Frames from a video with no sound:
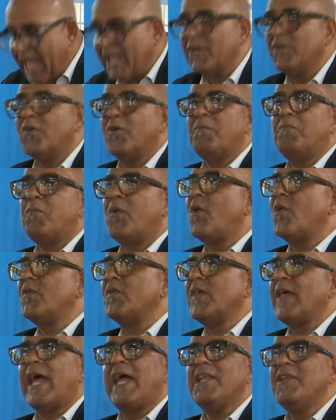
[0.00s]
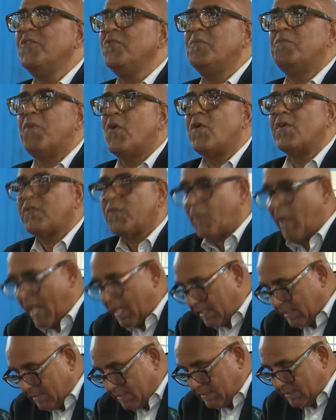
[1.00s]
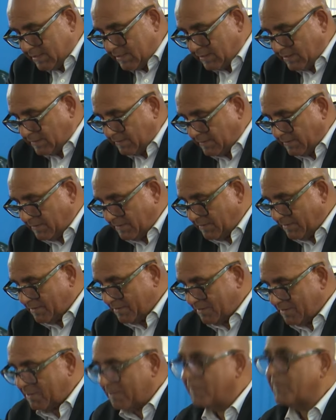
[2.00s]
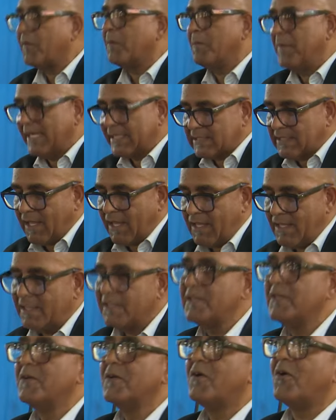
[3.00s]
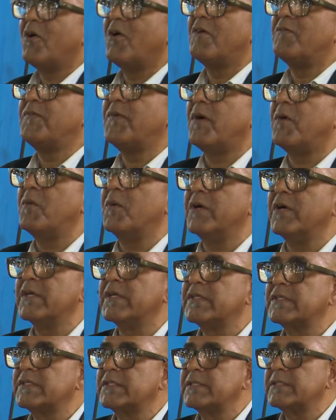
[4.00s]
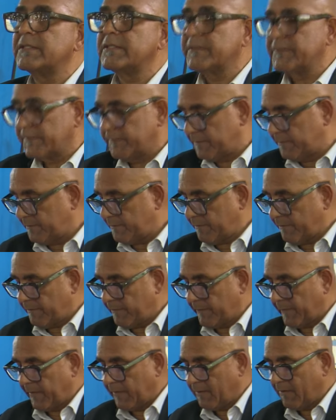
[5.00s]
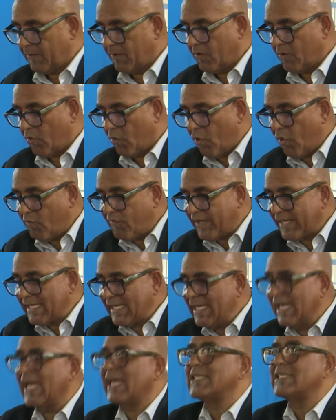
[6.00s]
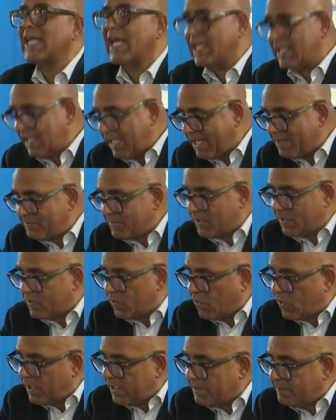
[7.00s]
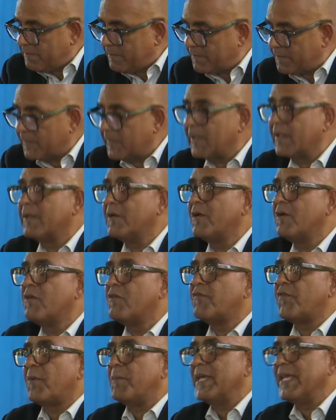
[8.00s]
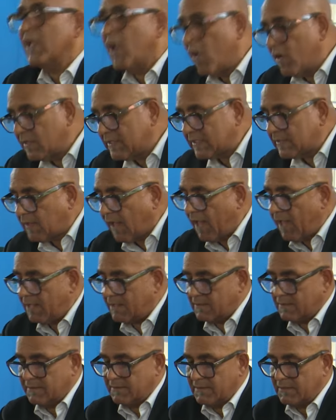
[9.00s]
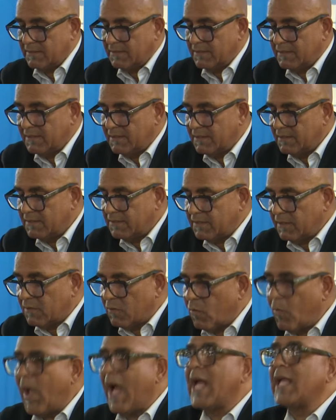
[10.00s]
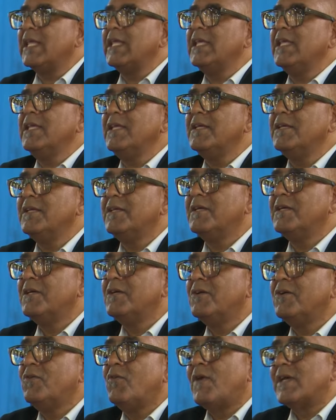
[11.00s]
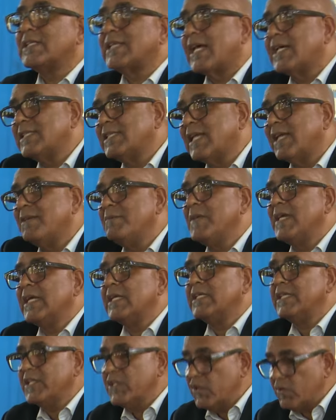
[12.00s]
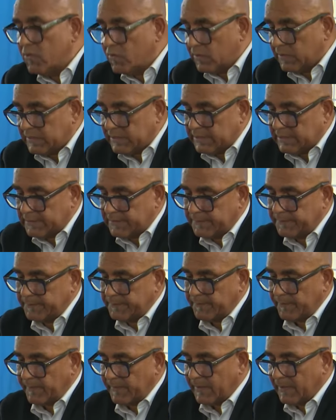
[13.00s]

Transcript: I knew both Wangys, for better or for worse. Over the years, I came to know him from a youngster to the Wangy, who, as I said, made the news.